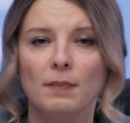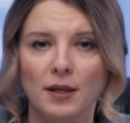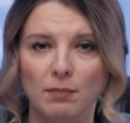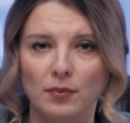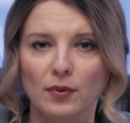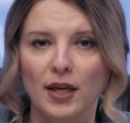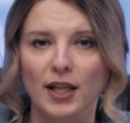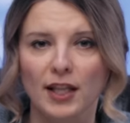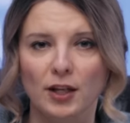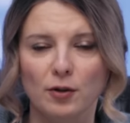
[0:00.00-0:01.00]
people
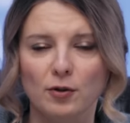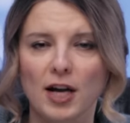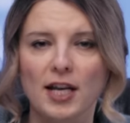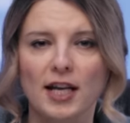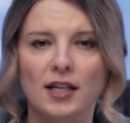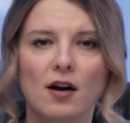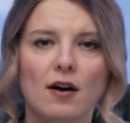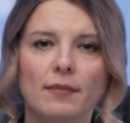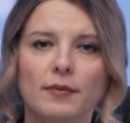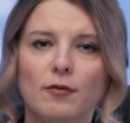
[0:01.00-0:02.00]
in the Ukrainian
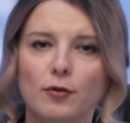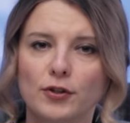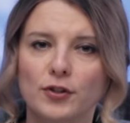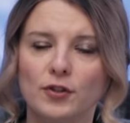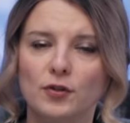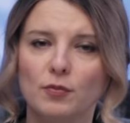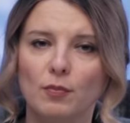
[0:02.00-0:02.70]
armed forces,